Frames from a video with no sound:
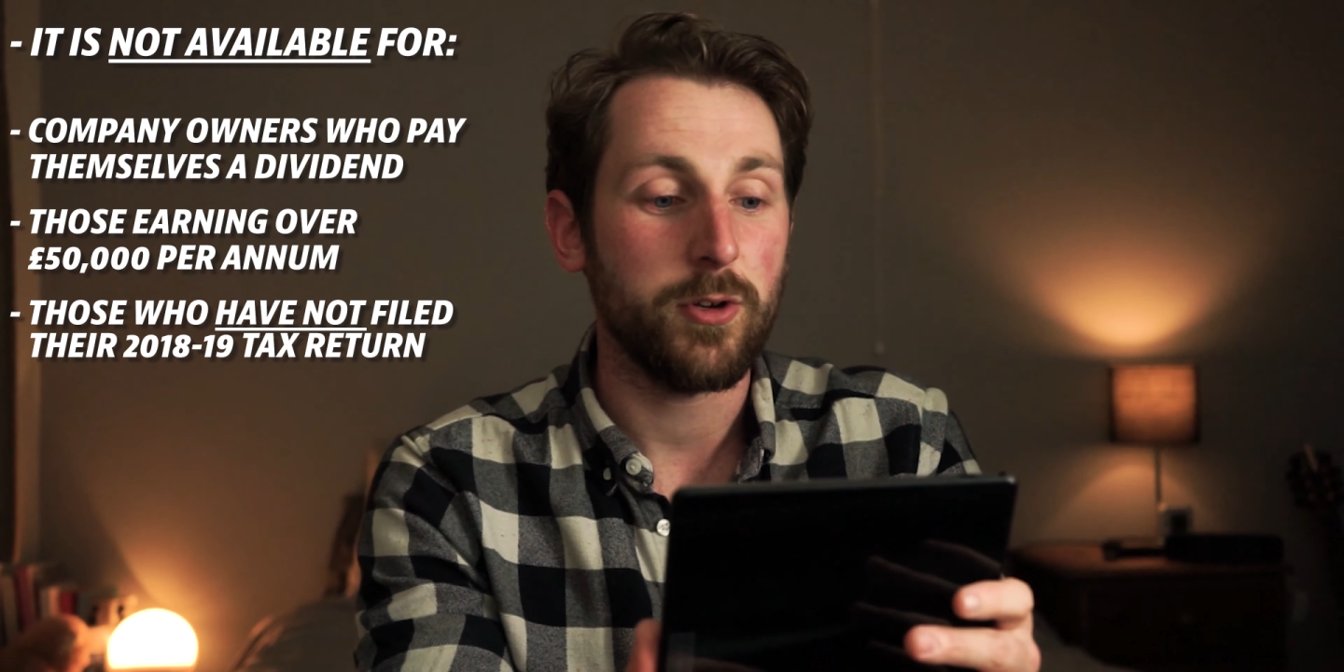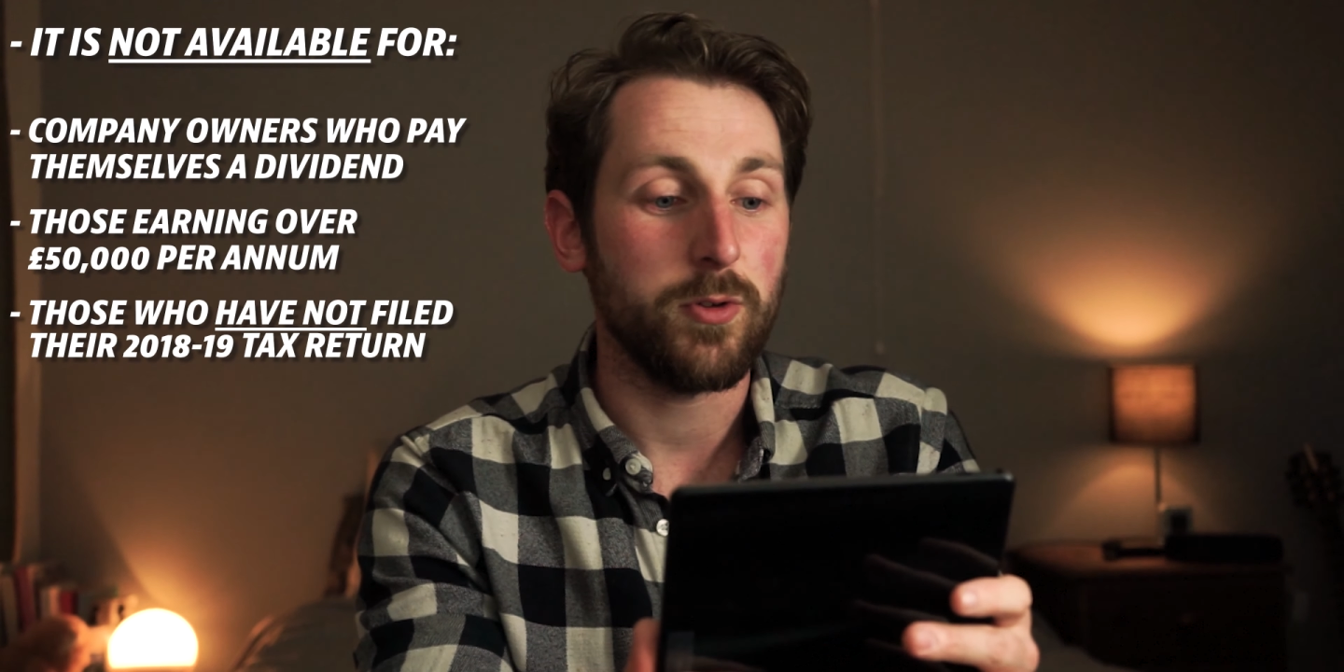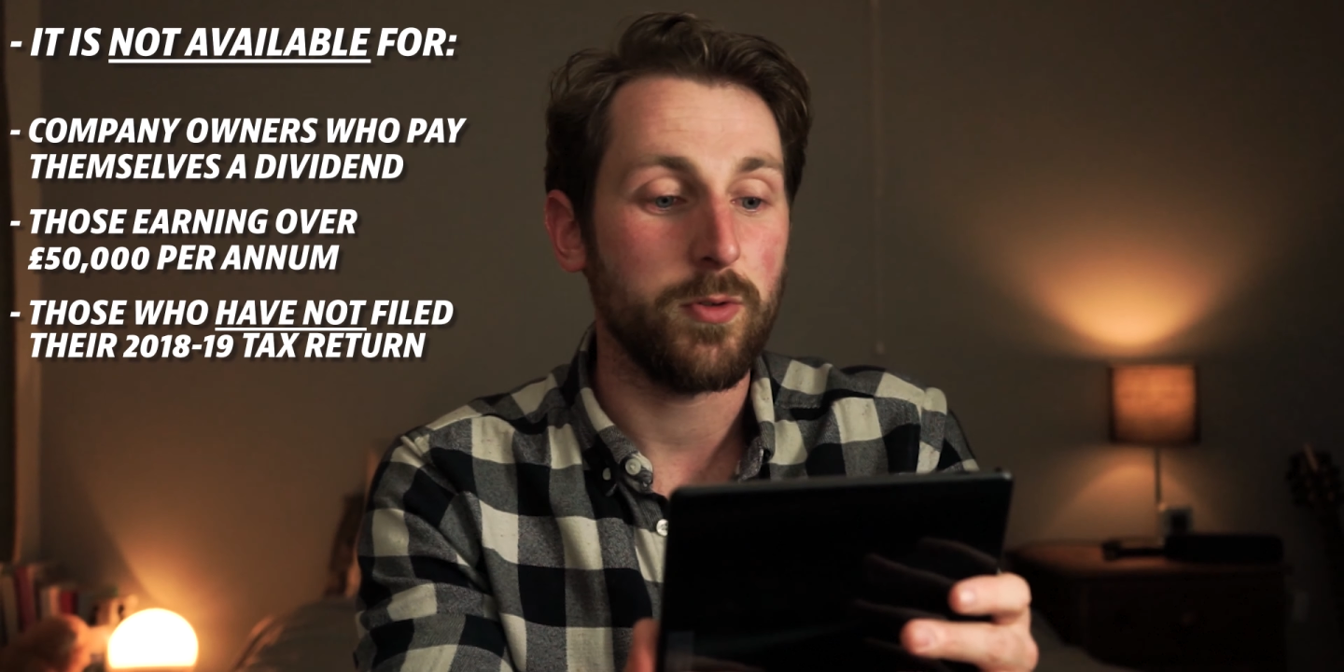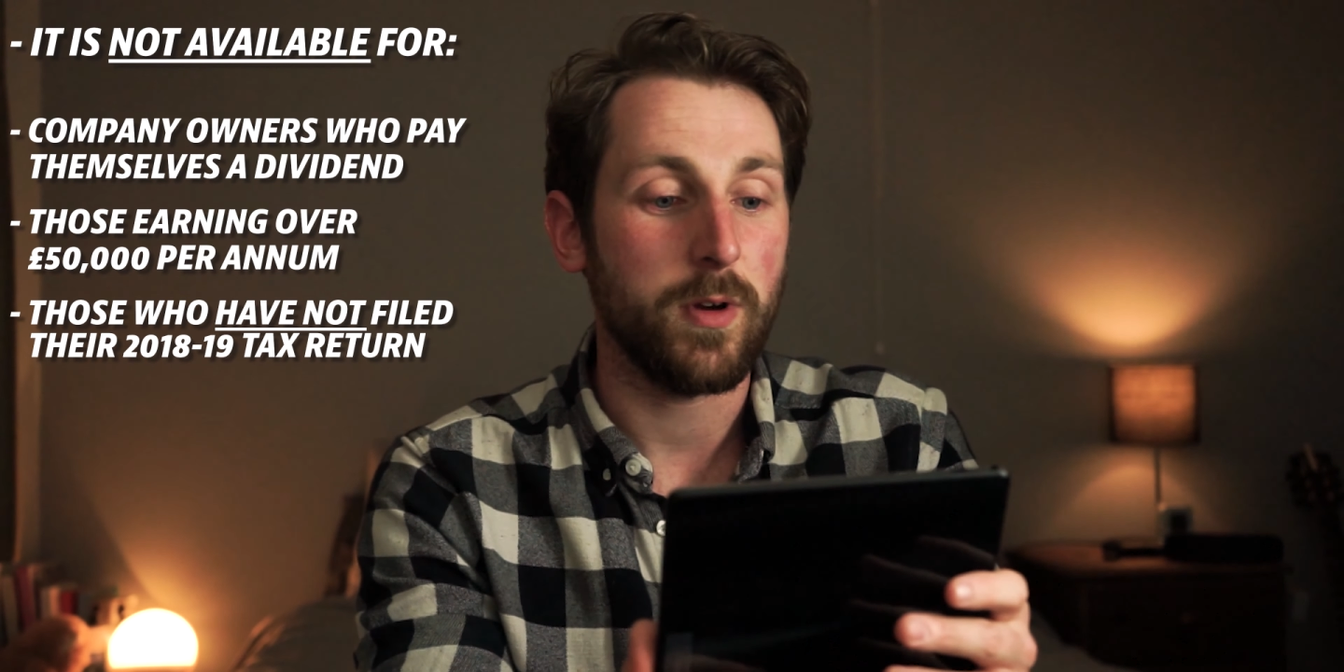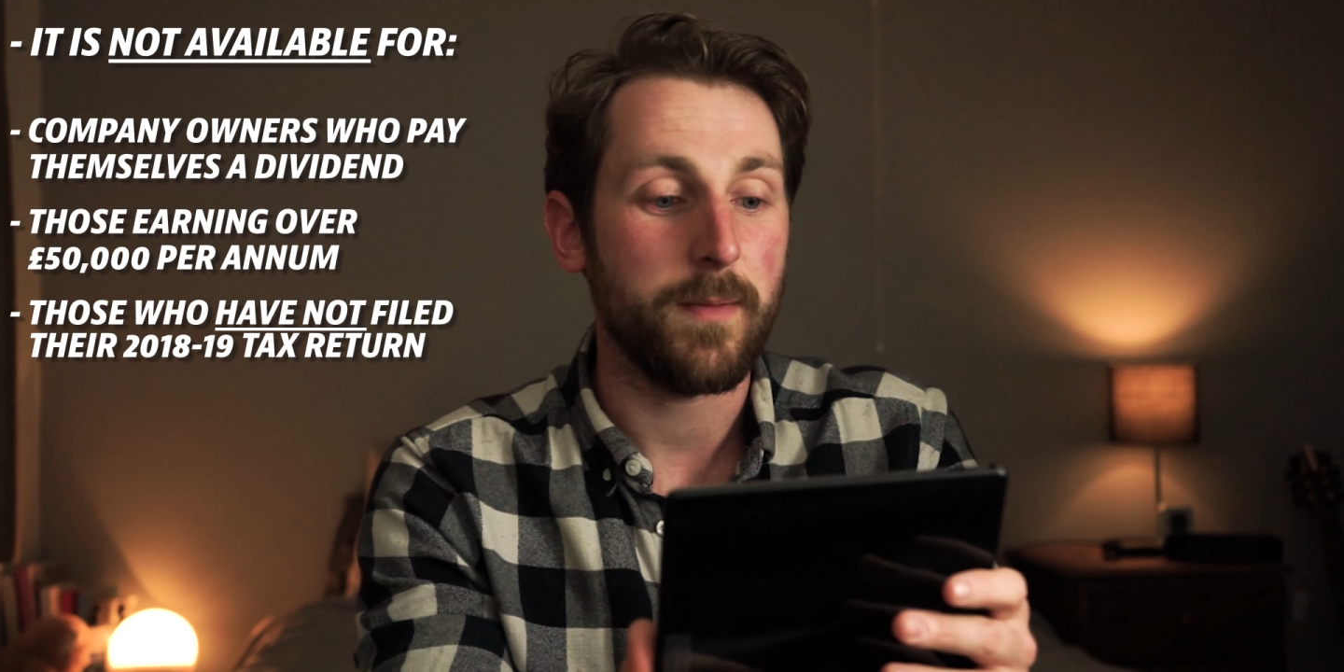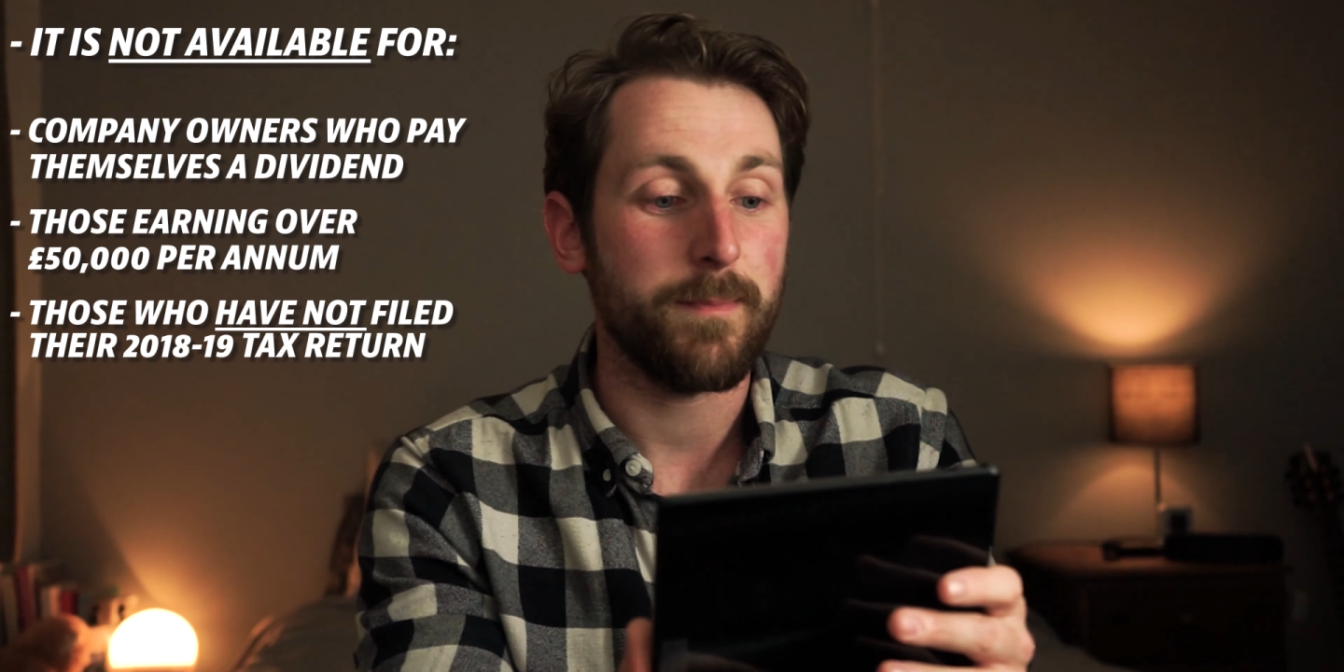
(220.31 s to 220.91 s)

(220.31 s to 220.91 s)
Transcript: who